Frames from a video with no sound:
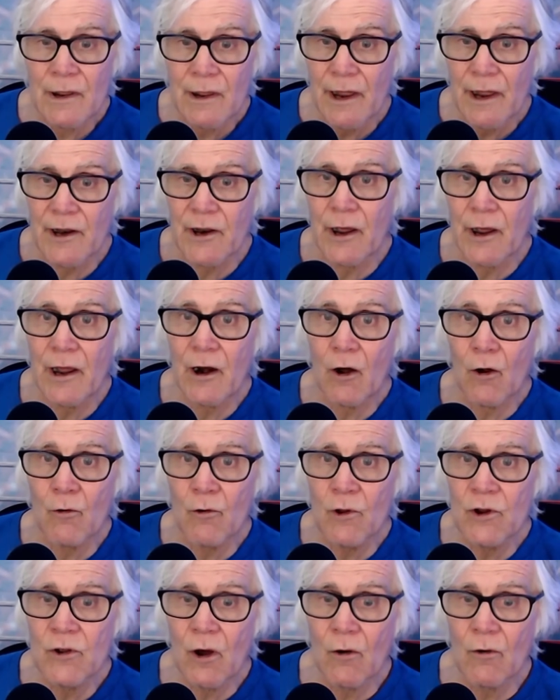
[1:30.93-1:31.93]
And
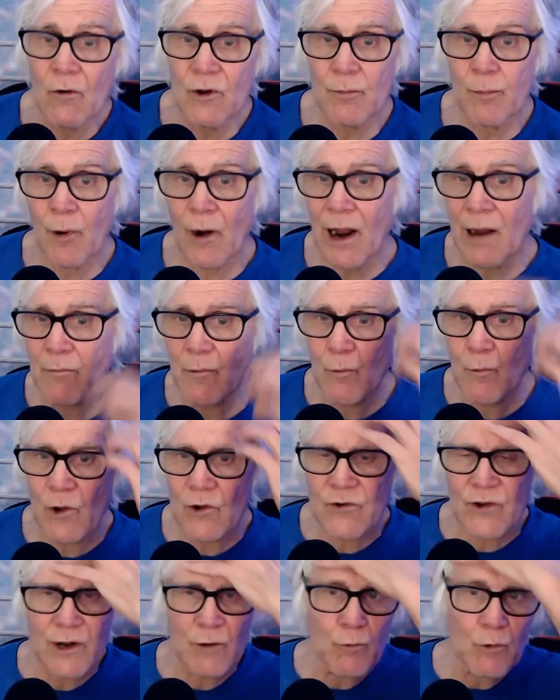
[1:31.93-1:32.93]
Ole's only problem
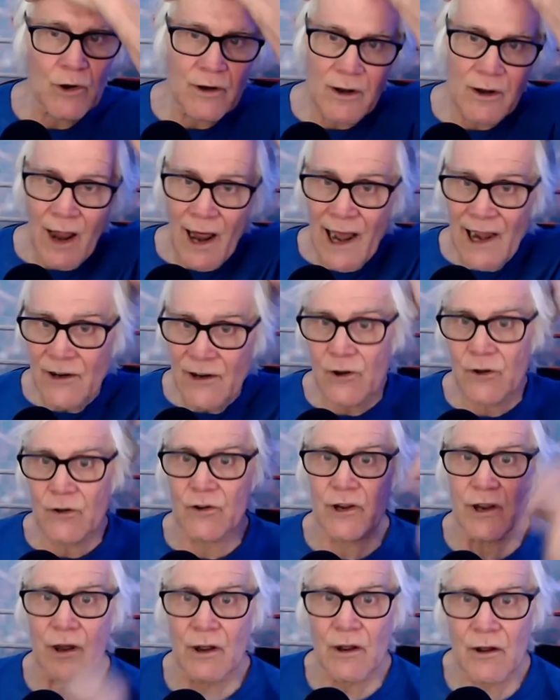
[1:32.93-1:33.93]
was he wouldn't lie to
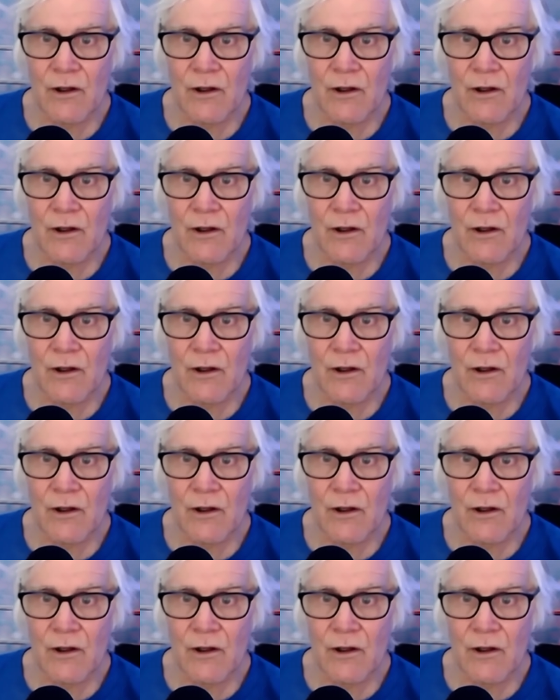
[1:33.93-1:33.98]
you.